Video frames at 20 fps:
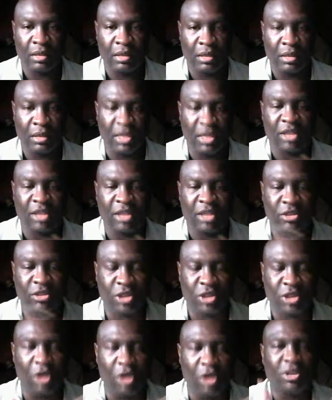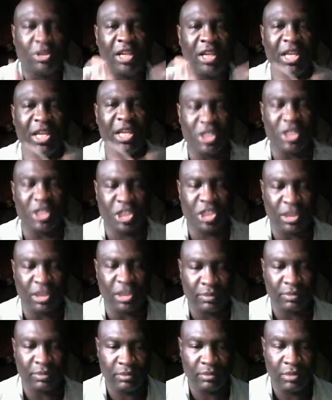that control the
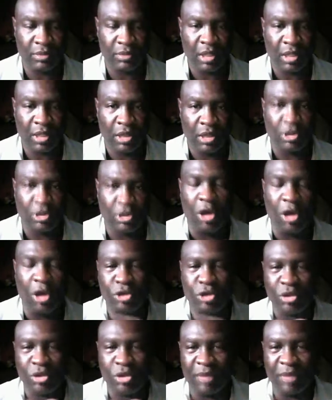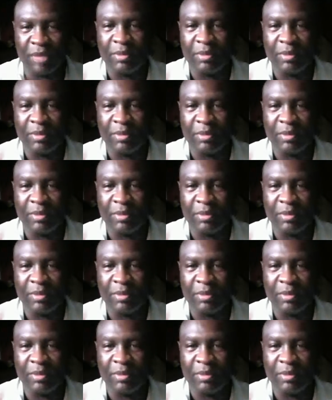leadership. Those who can